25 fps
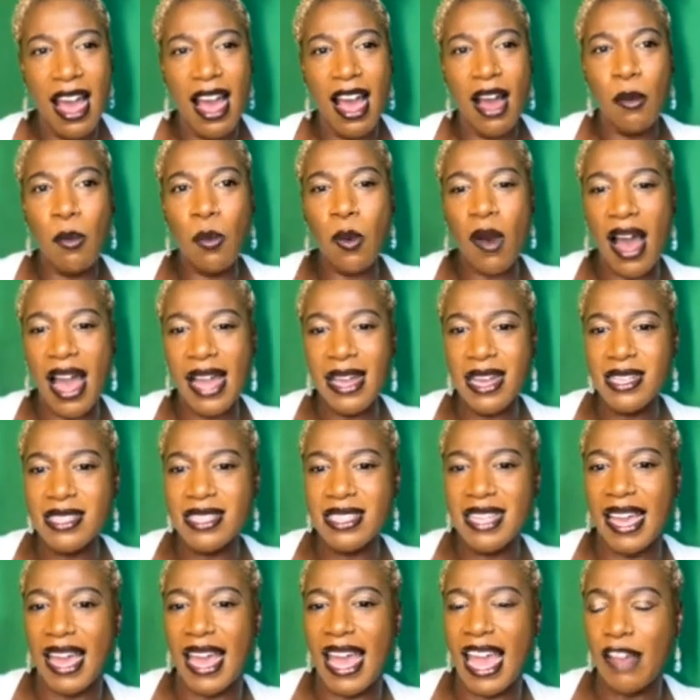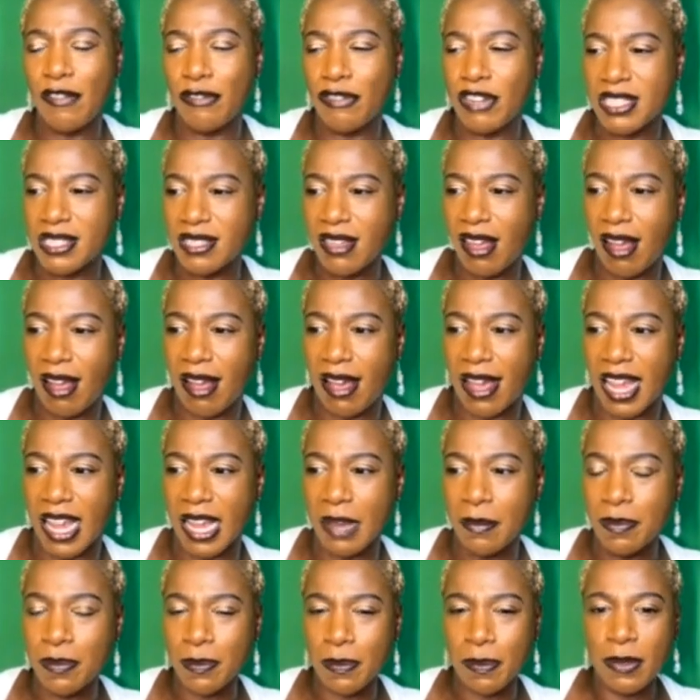Why is it every
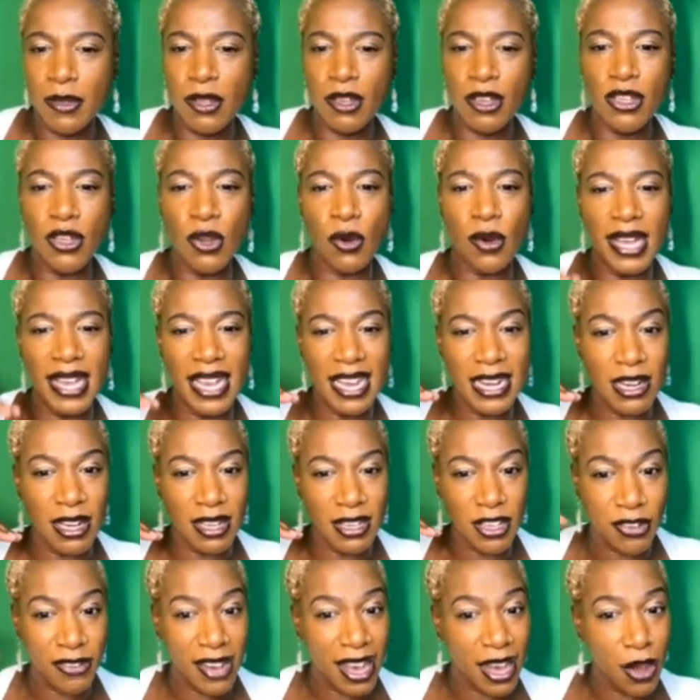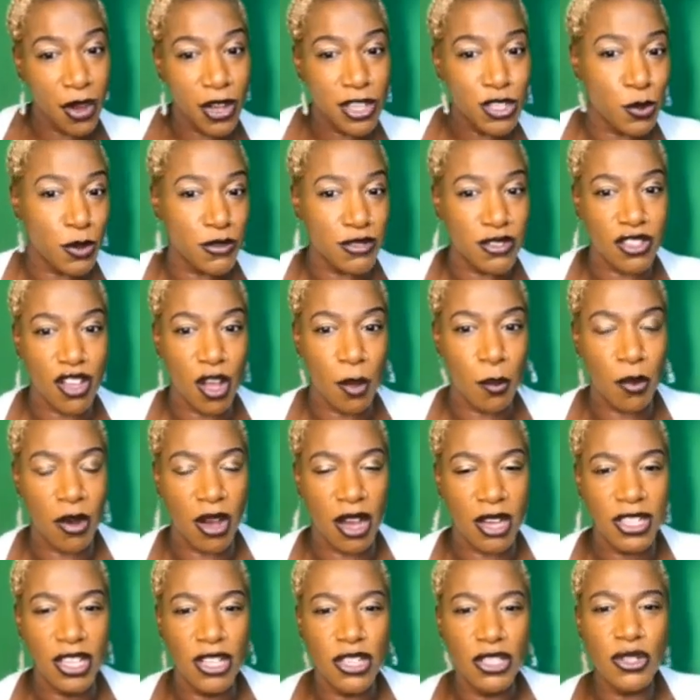time you're in you're at odds with
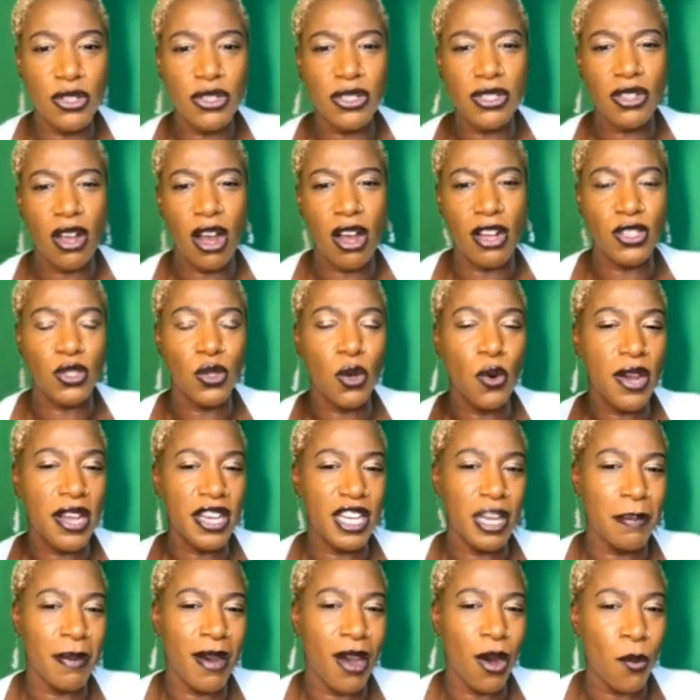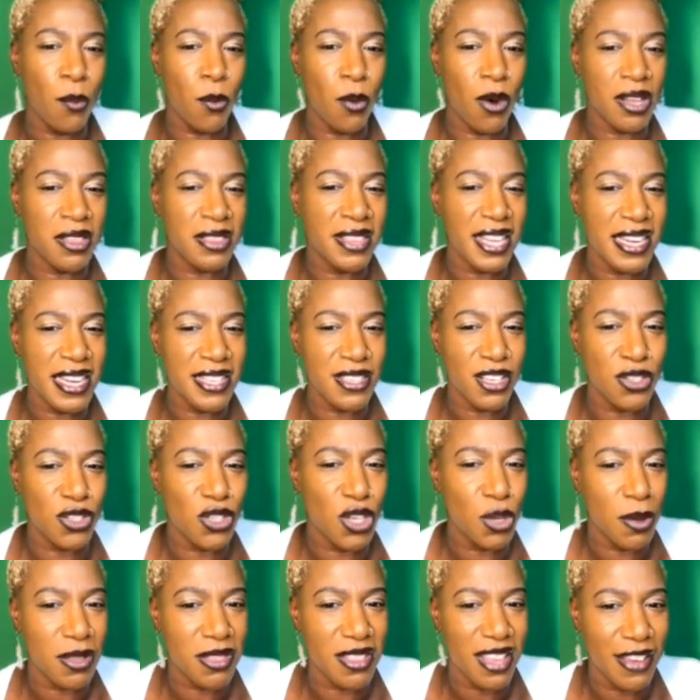someone, you start talking about what they need to
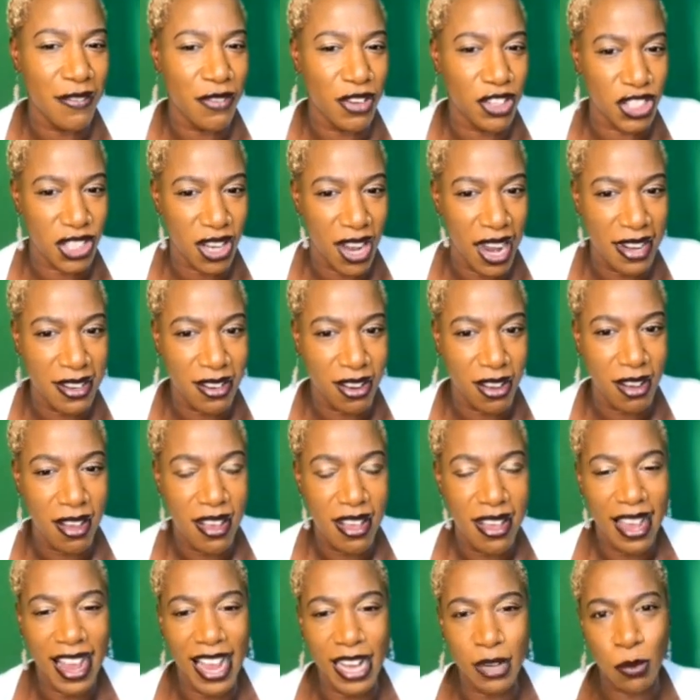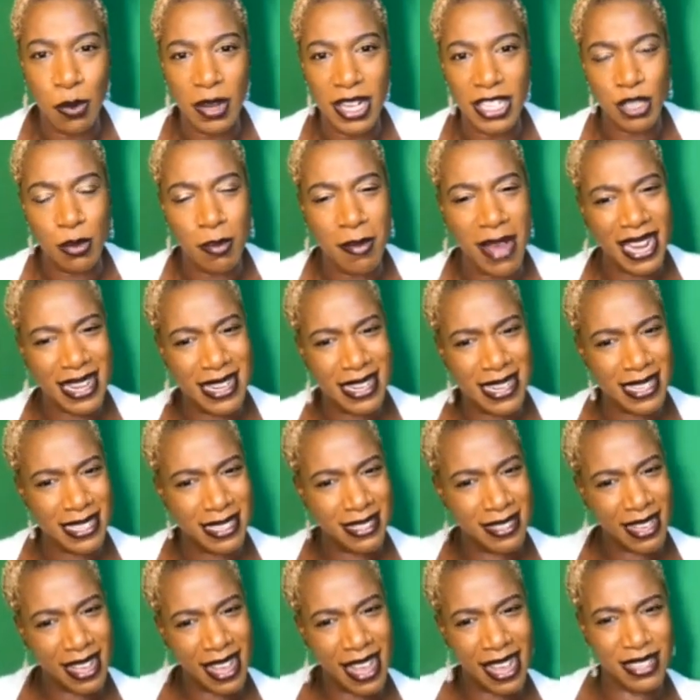do with their vagina and which man needs
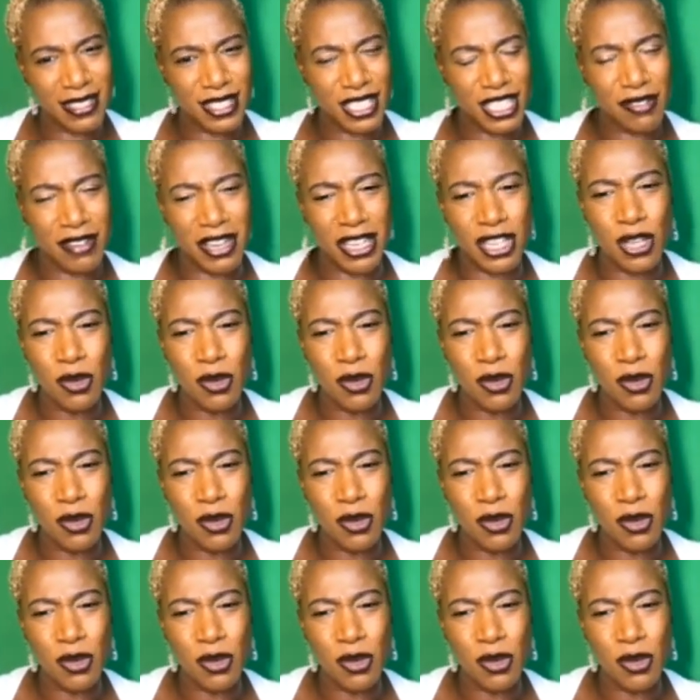to enter it?